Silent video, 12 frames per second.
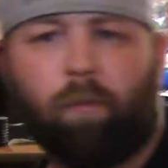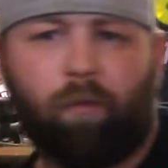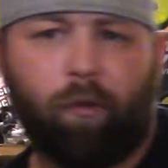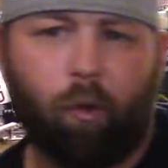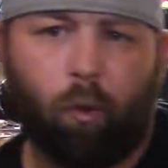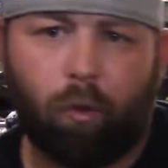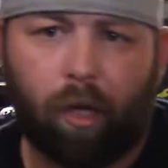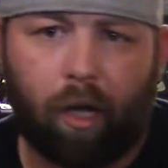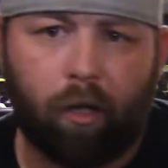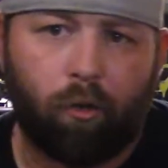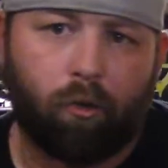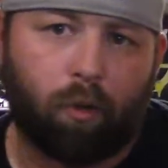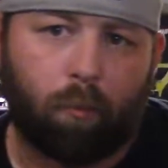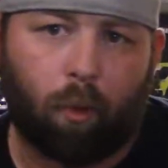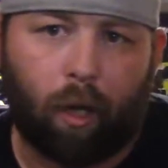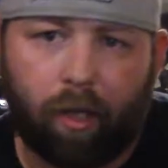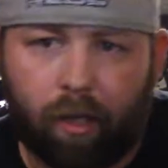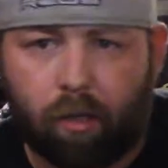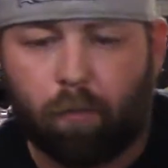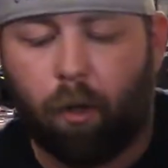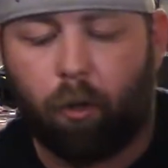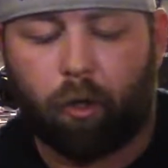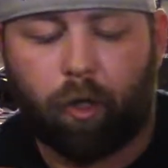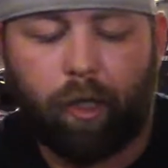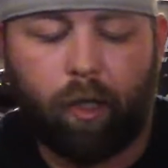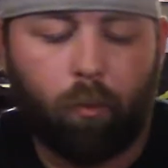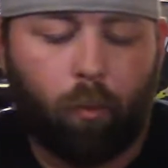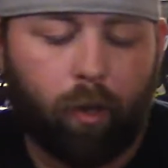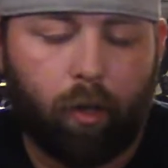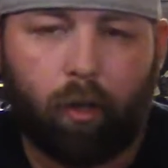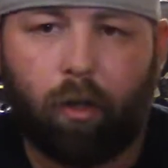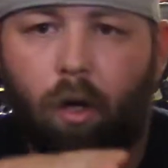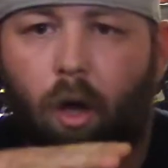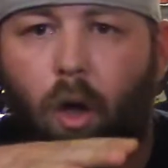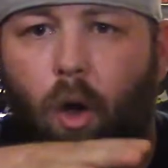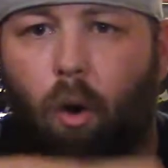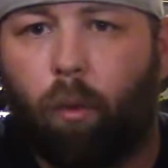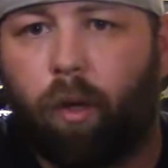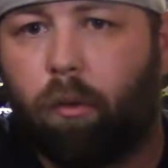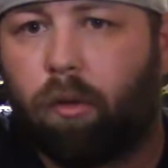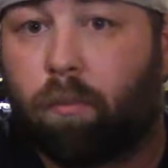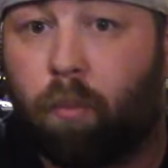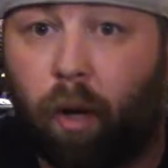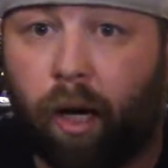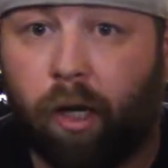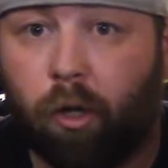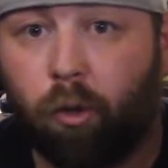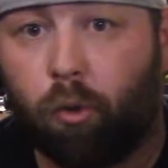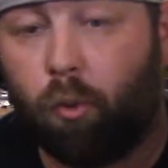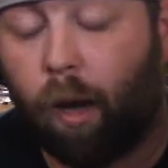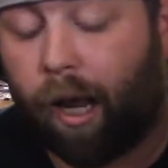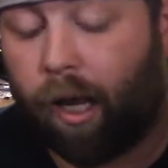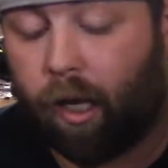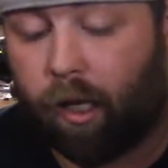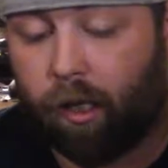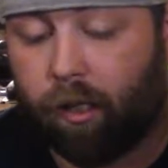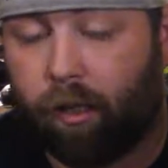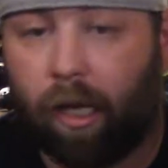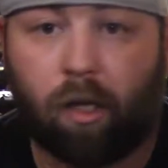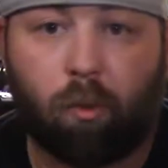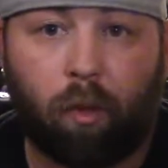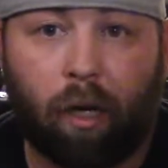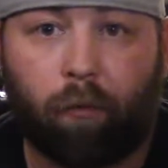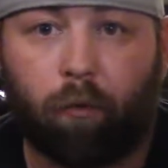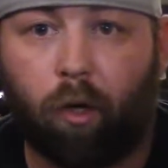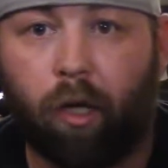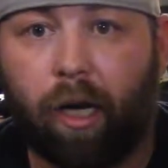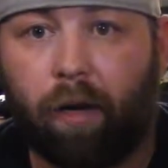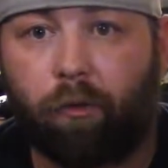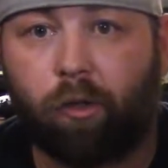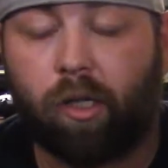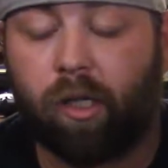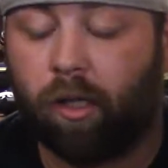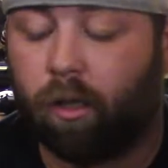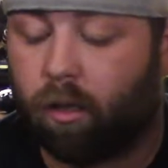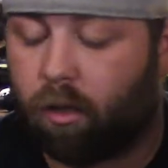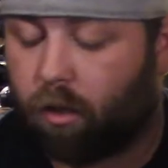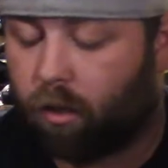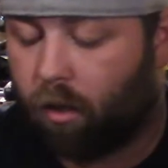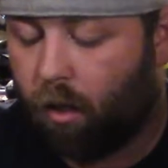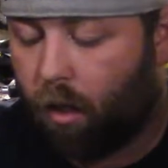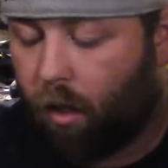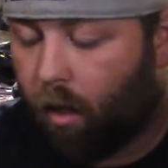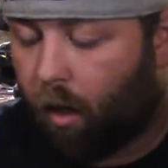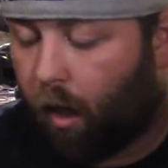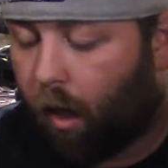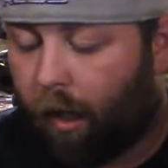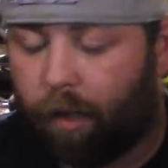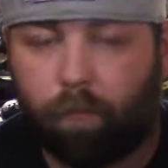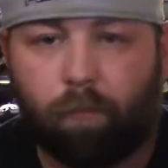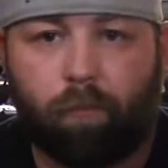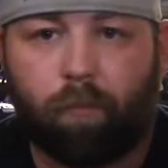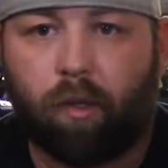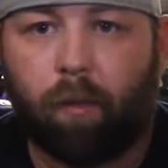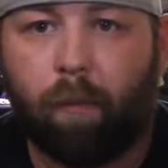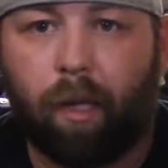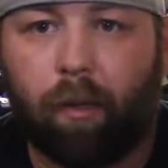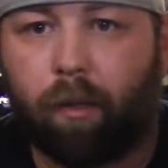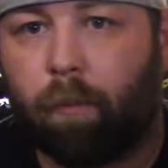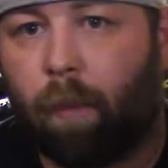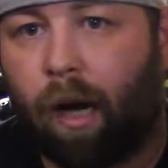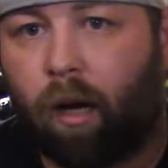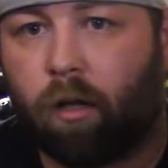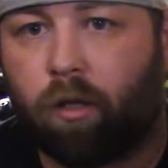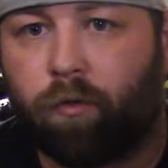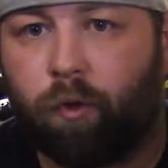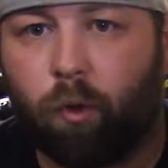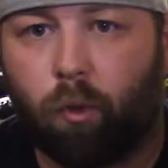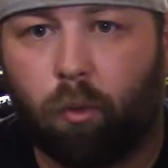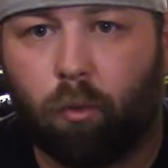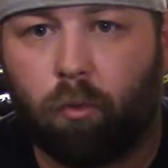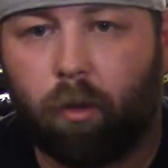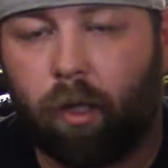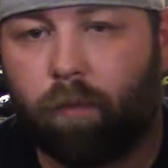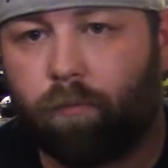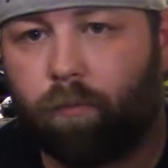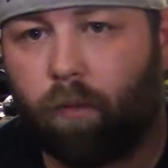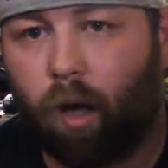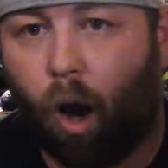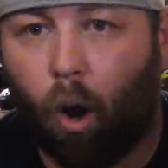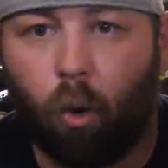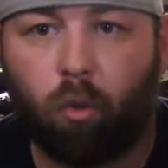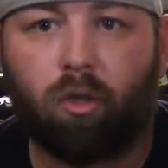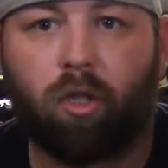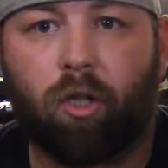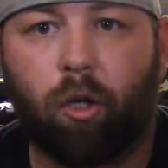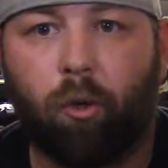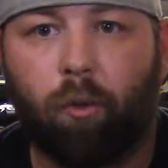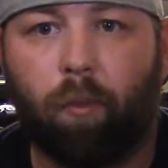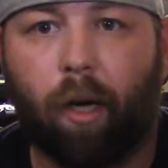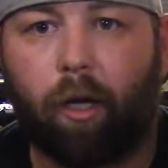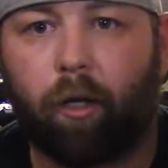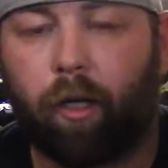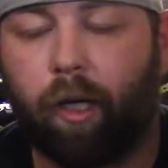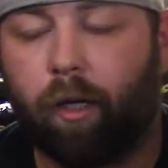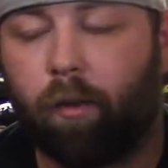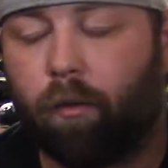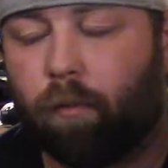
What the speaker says: fuel that I used to break this motor in with when it was brand new, and that's what I've run ever since. To me, the Byrons fuel holds a tune better. It